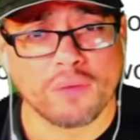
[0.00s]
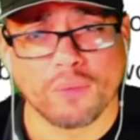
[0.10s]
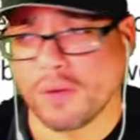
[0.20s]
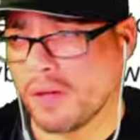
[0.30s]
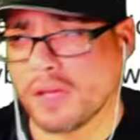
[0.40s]

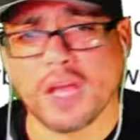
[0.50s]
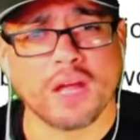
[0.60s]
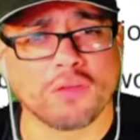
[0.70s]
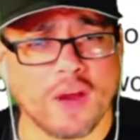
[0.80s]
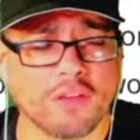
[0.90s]
Well,
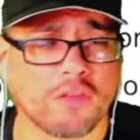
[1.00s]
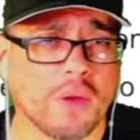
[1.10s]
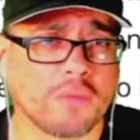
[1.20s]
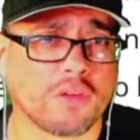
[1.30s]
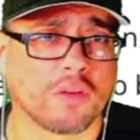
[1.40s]
again, throughout
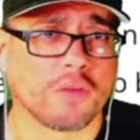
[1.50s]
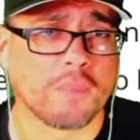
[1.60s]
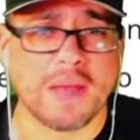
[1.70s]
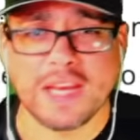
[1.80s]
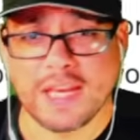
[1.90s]

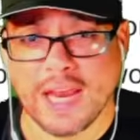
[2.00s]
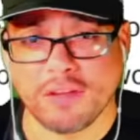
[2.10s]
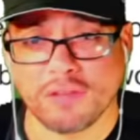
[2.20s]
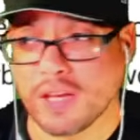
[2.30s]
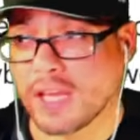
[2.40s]
scriptures, many
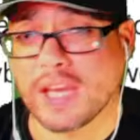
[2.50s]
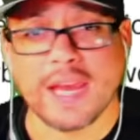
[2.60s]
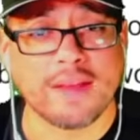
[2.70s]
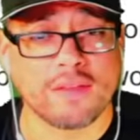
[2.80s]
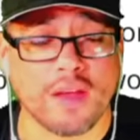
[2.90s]
nations and
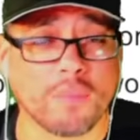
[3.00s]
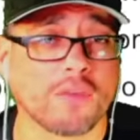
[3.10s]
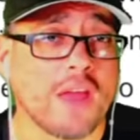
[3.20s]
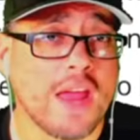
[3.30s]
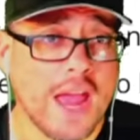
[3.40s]

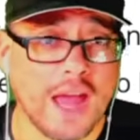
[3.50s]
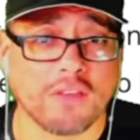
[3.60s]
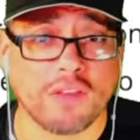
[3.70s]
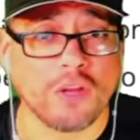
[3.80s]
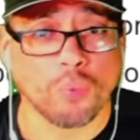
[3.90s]
kingdoms have
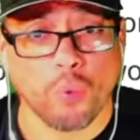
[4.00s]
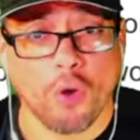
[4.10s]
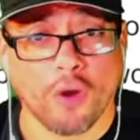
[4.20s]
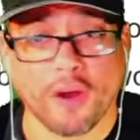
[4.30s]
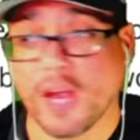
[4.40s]
seen
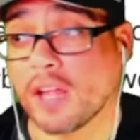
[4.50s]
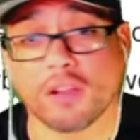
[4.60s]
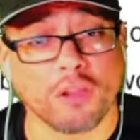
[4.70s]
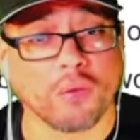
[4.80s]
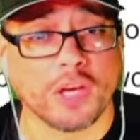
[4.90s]
war,
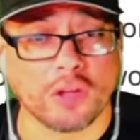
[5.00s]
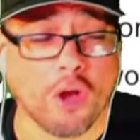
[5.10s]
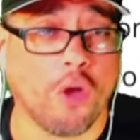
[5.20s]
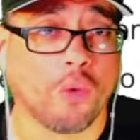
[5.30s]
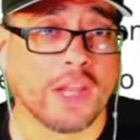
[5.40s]
including
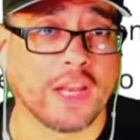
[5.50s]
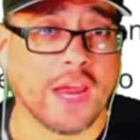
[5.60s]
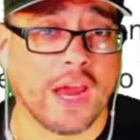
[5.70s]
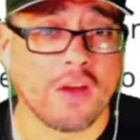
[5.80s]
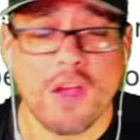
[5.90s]
the Holy
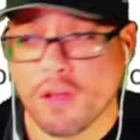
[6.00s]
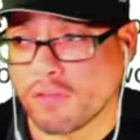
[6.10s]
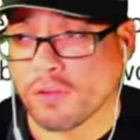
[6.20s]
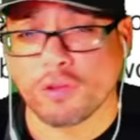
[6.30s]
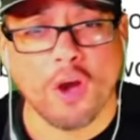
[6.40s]
Land.
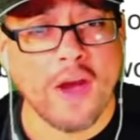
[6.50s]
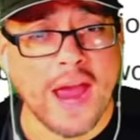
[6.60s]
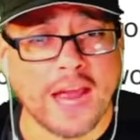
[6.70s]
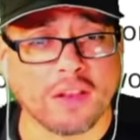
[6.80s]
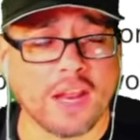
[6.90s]
So don't
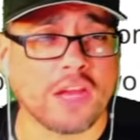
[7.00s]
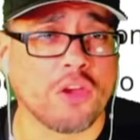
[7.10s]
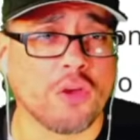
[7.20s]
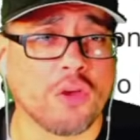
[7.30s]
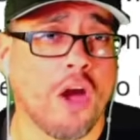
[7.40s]
act like
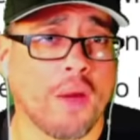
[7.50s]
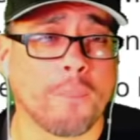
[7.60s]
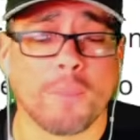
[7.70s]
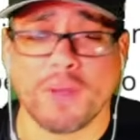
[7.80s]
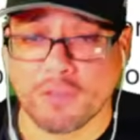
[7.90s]
you are
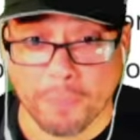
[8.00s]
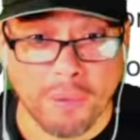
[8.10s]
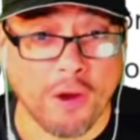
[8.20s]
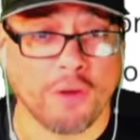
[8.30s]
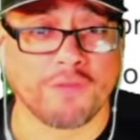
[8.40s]
Mister
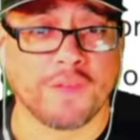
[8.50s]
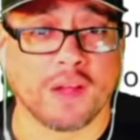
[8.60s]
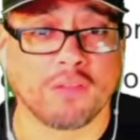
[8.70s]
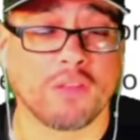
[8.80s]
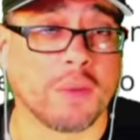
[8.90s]

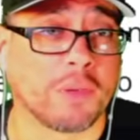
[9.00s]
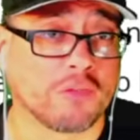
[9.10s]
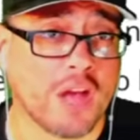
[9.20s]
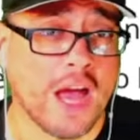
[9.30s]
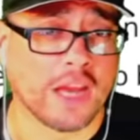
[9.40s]
Perfect,
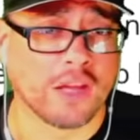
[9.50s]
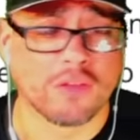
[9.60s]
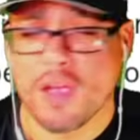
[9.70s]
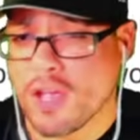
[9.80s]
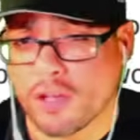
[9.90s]
sleeping
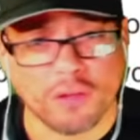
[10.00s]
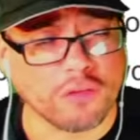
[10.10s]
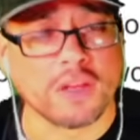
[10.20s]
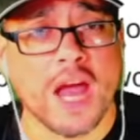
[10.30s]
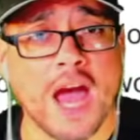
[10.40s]
giant, because
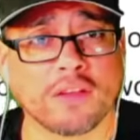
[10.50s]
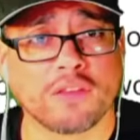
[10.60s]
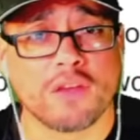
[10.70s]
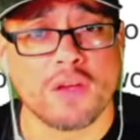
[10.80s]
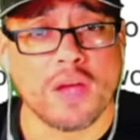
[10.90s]
you're not.